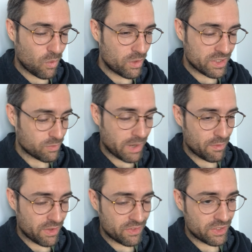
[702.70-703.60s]
just
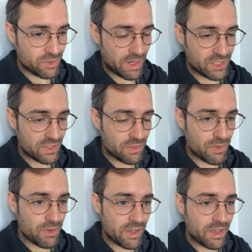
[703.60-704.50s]
whatever the situation is, if you
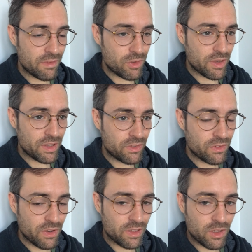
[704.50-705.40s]
can
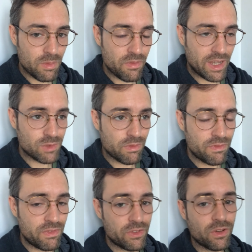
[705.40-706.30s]
insert a little bit of actual
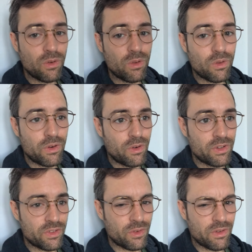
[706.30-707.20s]
physical or
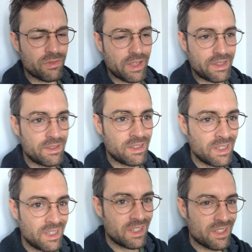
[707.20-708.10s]
just sort of like
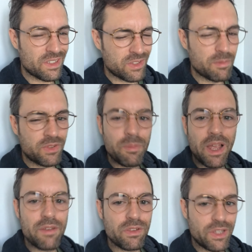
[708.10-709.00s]
some
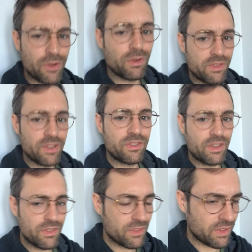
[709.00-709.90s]
kind of literal
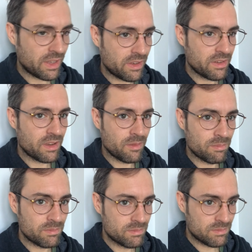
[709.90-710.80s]
distance and
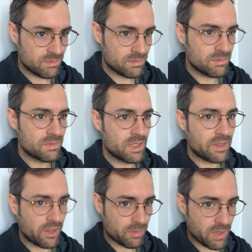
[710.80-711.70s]

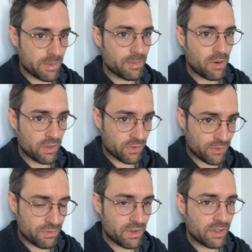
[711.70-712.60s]
take some time to process
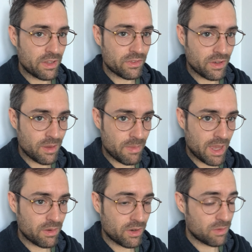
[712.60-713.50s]
your feelings and come
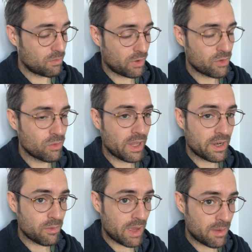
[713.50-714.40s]
back in a more
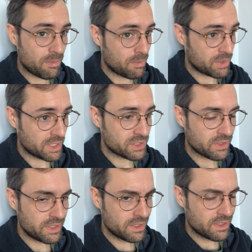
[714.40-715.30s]
cool-headed way, potentially,